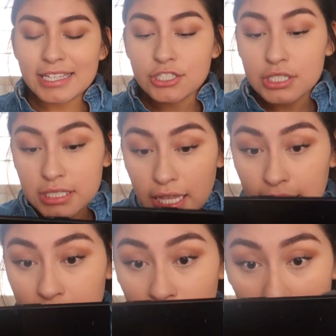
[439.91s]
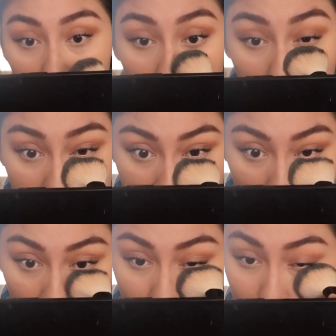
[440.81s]
it's just like, it was
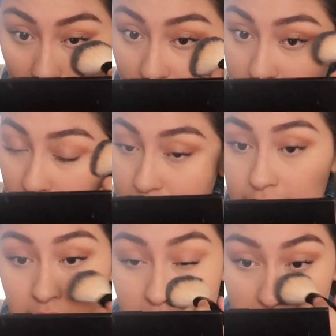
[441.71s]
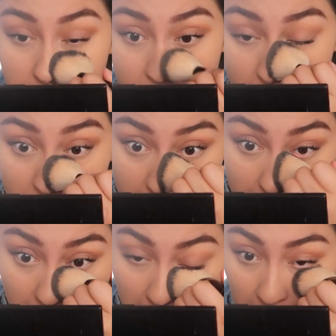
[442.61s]
better for me to just take a
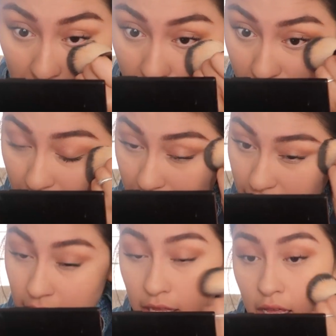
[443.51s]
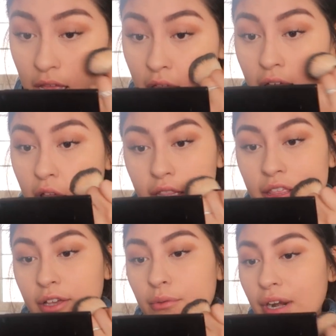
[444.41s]
year off.
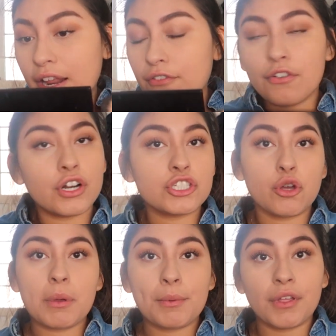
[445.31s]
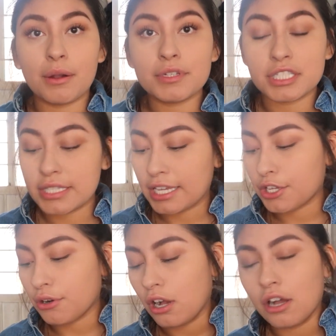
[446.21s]
And like, when I first told people that I was gonna
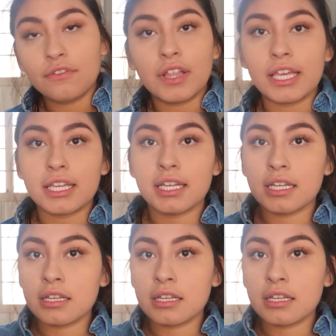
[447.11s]
take a year off, like